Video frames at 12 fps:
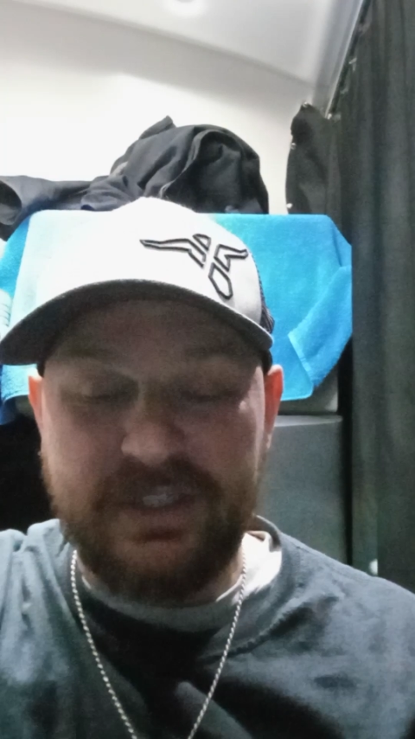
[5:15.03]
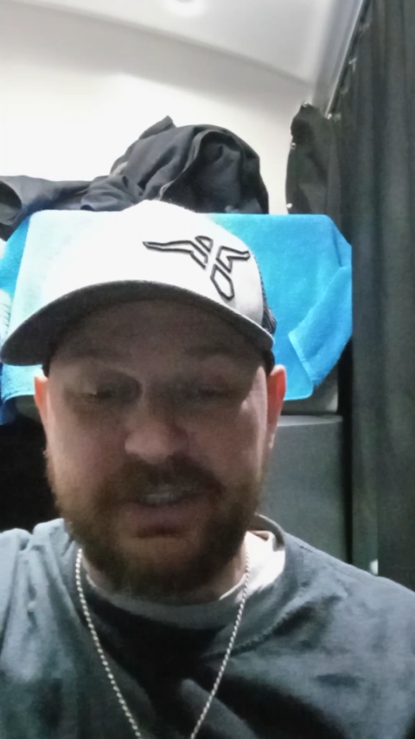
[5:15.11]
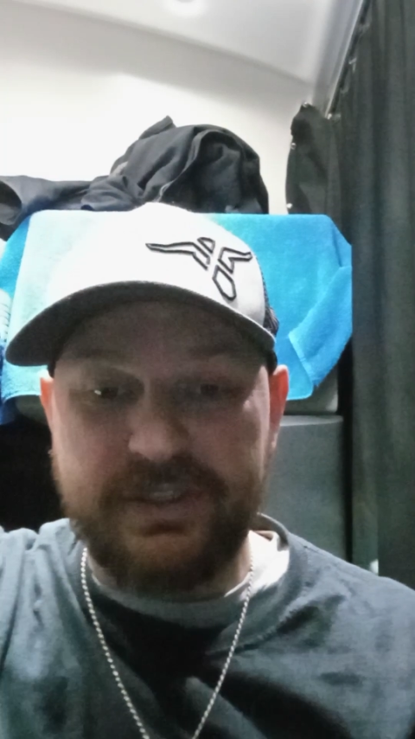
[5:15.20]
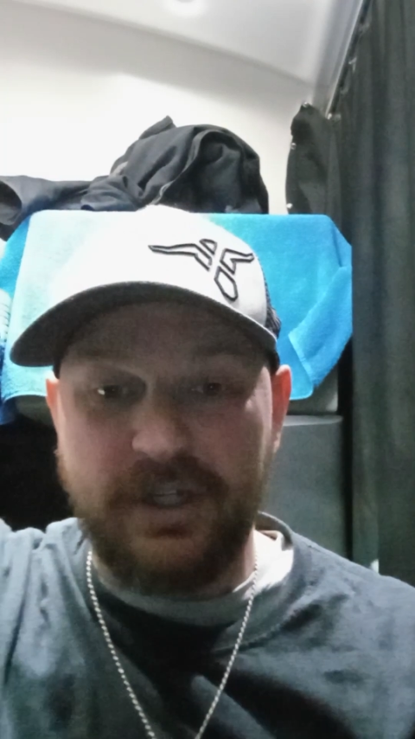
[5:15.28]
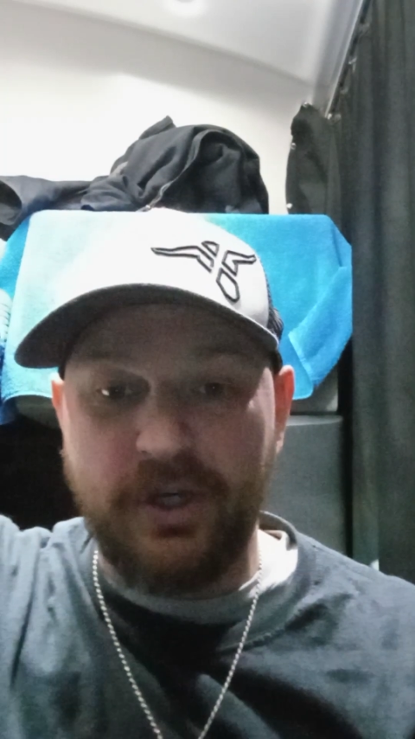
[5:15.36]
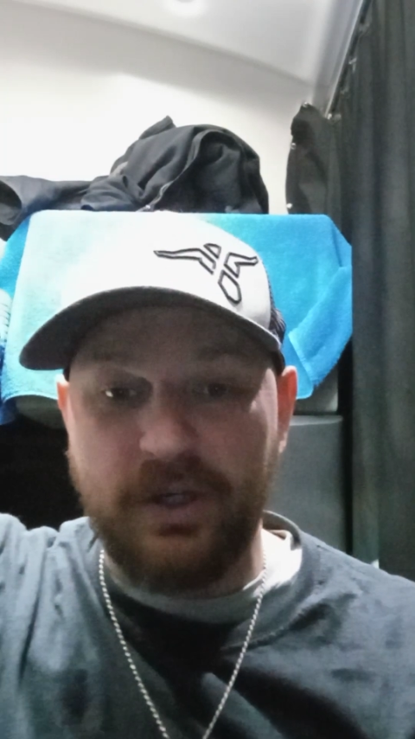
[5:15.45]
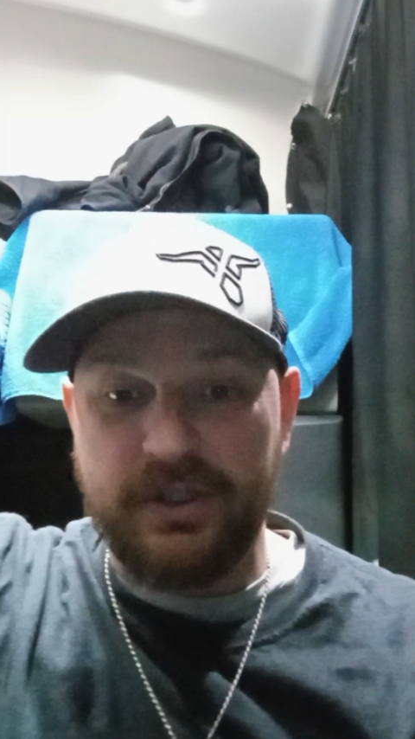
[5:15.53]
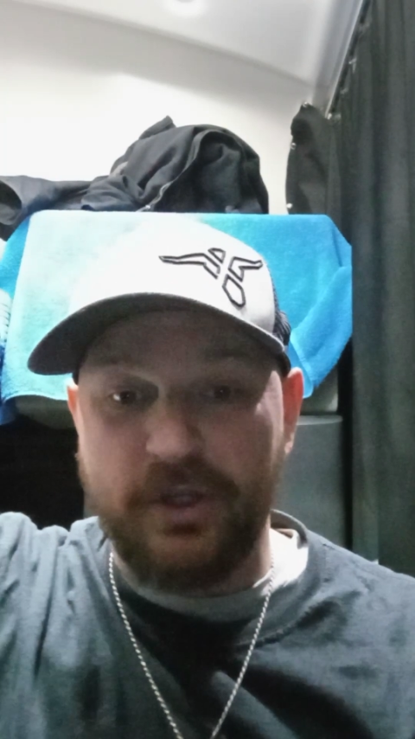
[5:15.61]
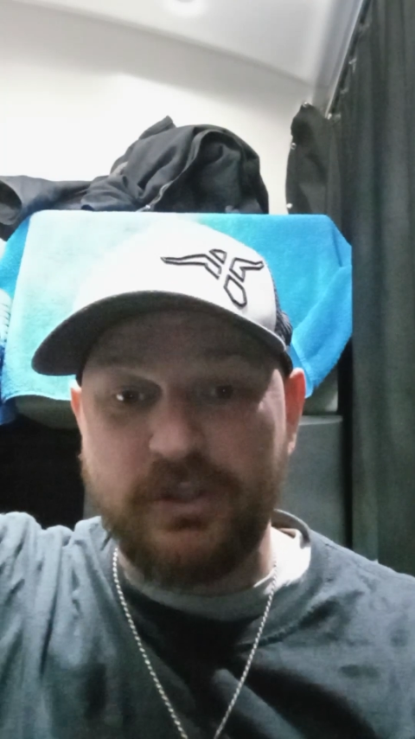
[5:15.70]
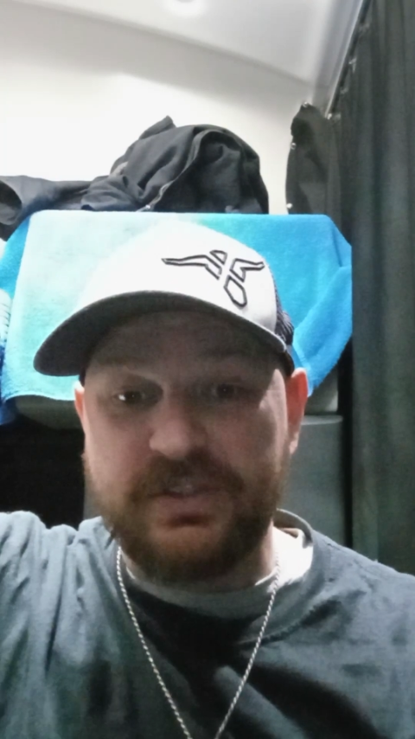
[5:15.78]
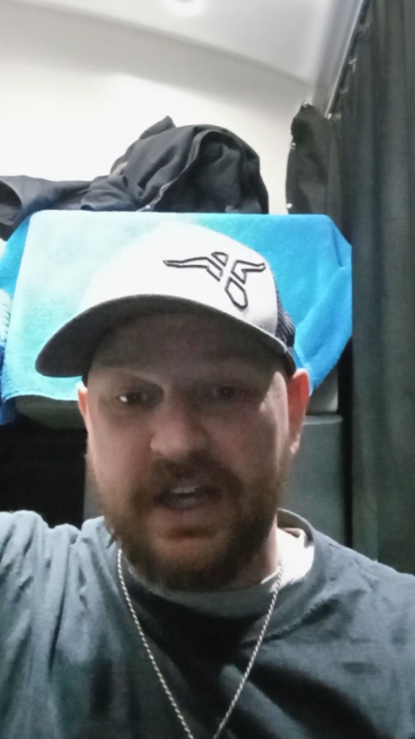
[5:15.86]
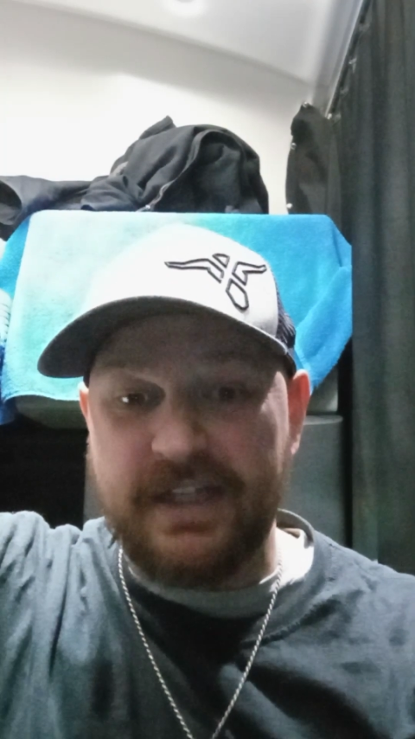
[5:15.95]
you know, and
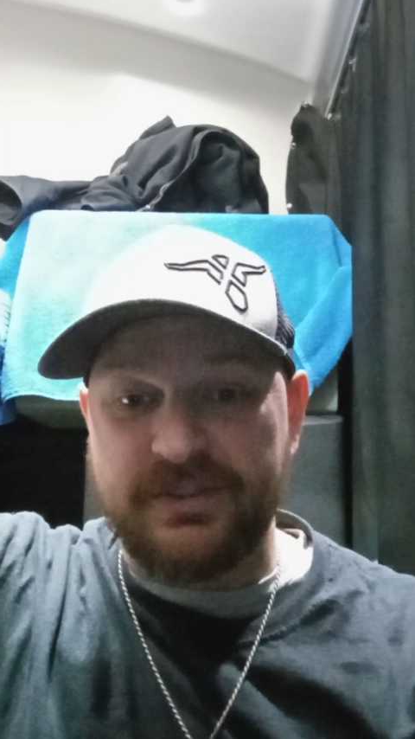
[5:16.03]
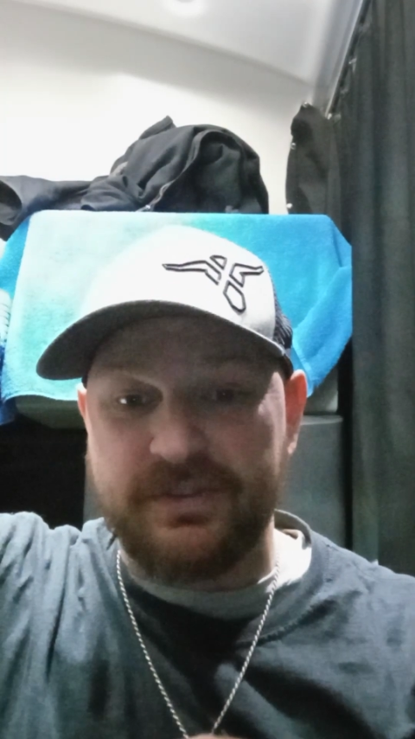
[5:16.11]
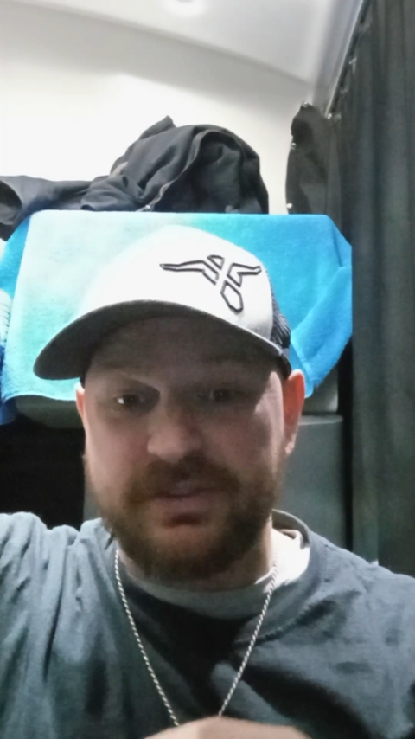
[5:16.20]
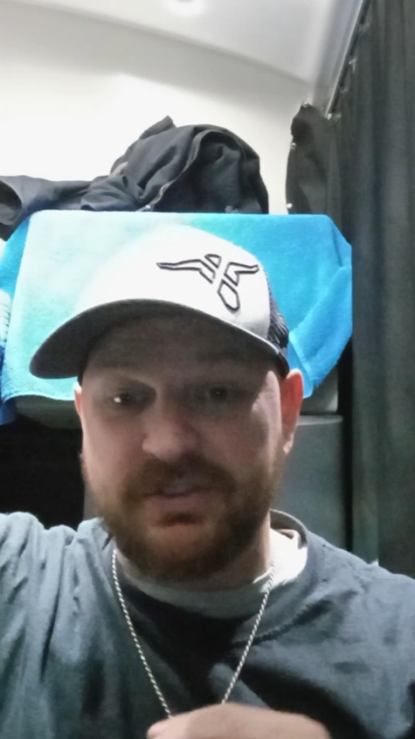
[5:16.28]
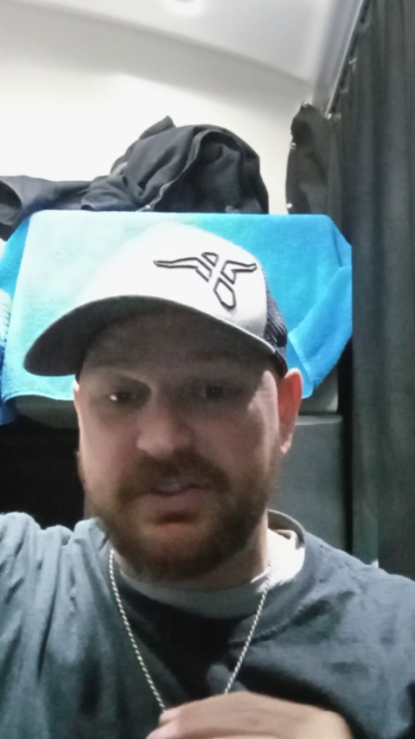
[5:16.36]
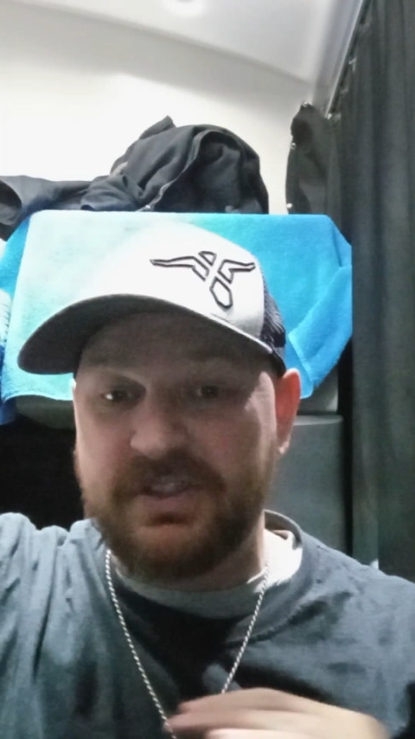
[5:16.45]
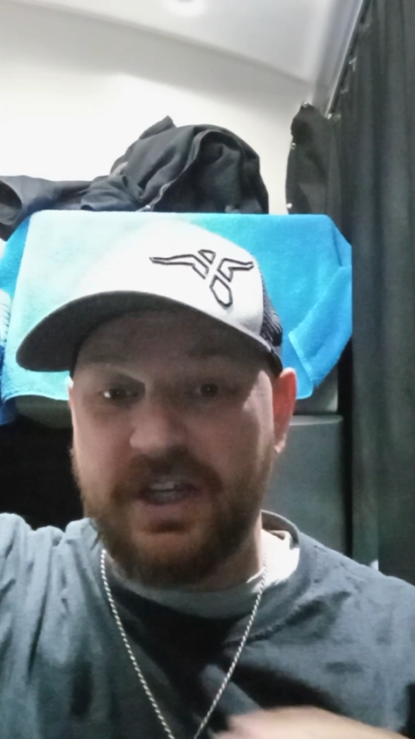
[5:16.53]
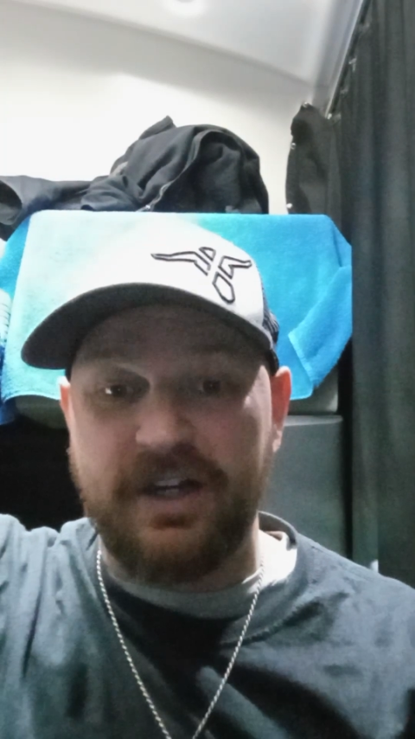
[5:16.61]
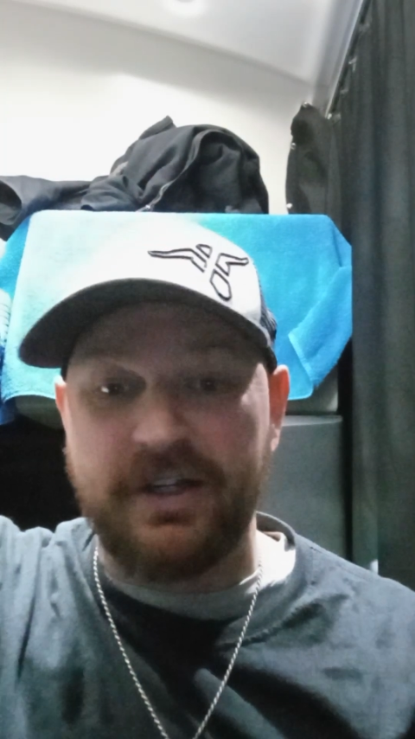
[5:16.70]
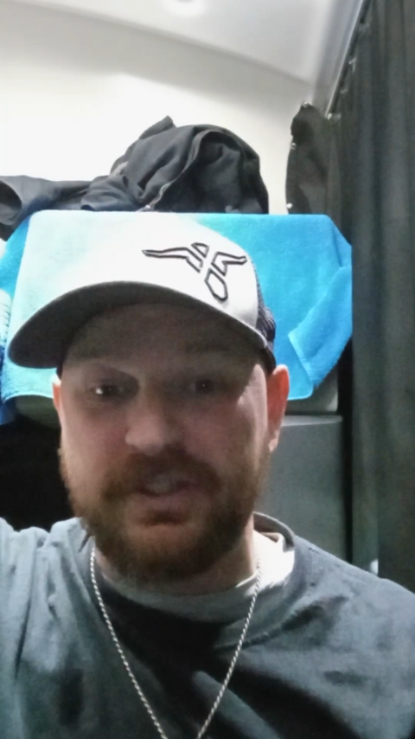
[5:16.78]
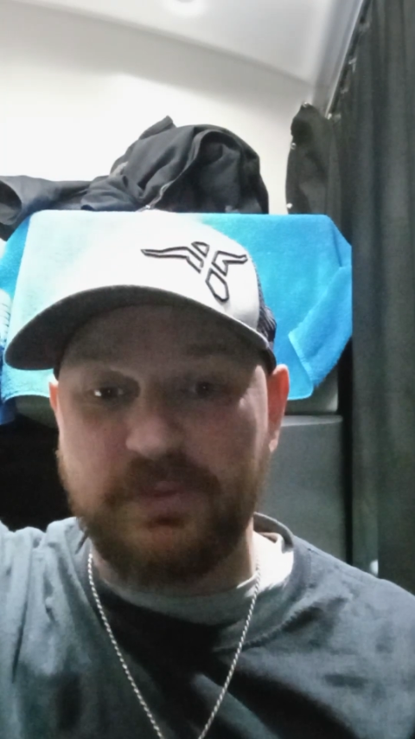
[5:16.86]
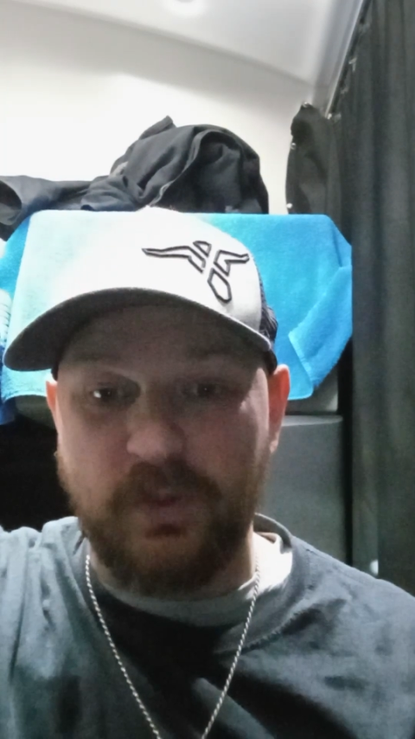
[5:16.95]
those guys are the
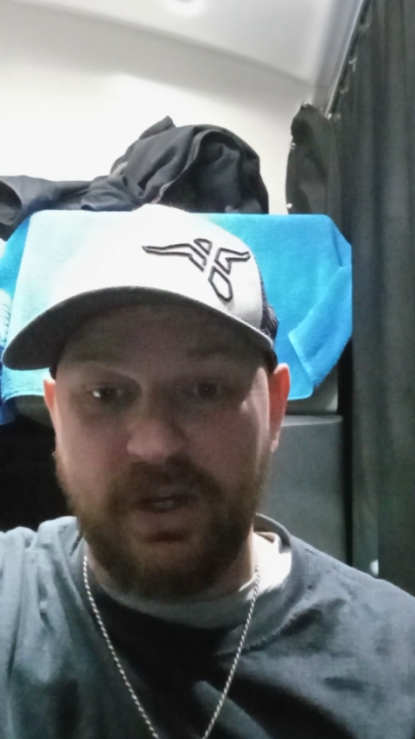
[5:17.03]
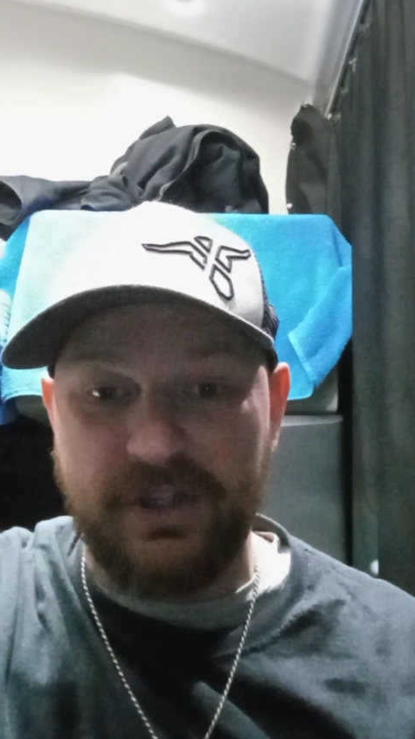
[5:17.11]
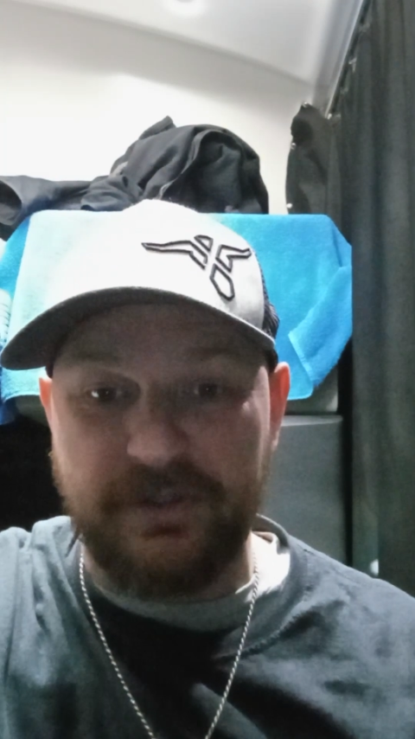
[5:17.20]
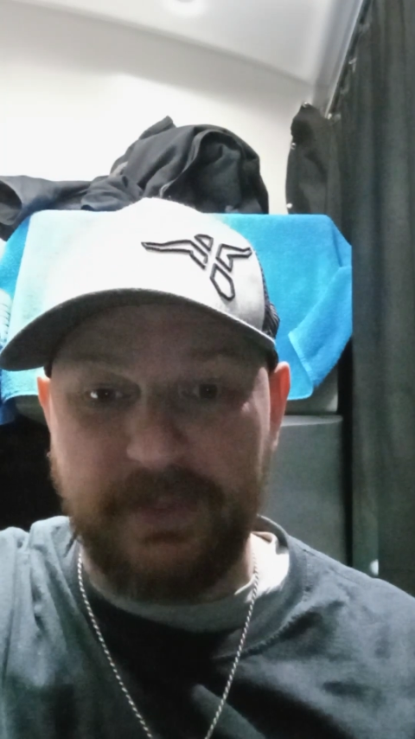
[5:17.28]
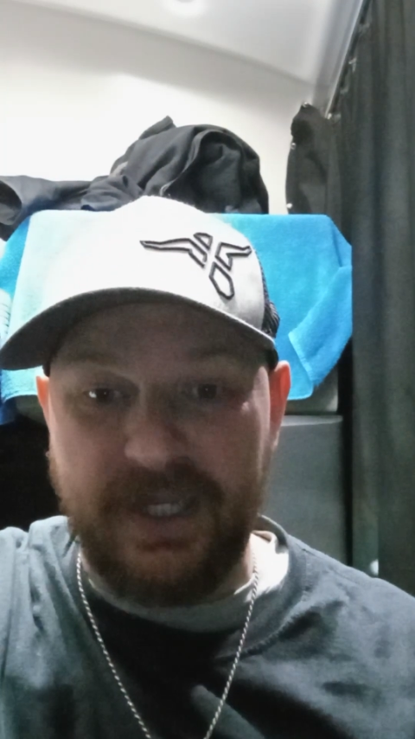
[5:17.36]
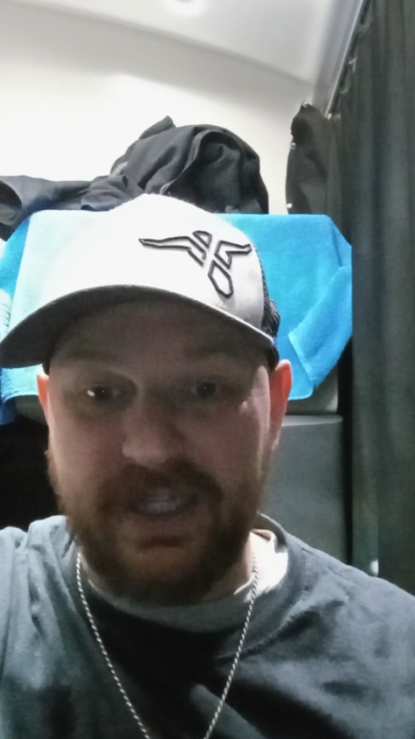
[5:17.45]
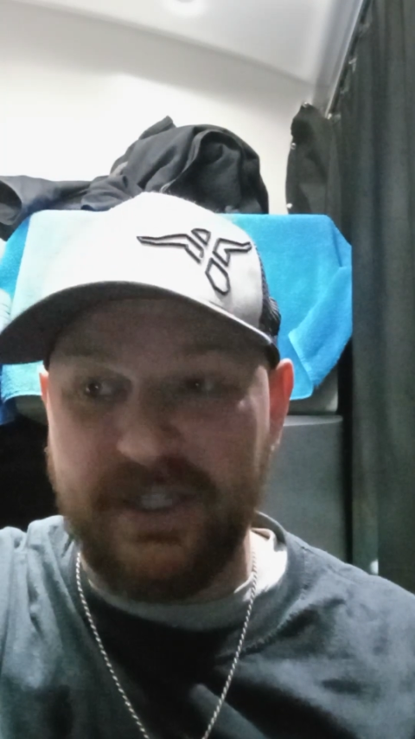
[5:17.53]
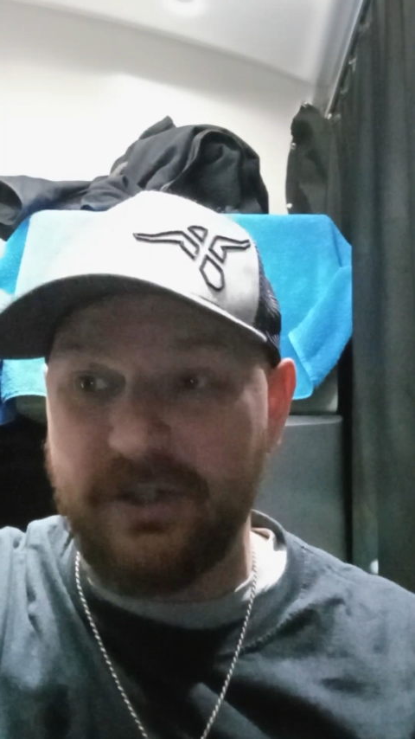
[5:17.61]
scariest ones, man.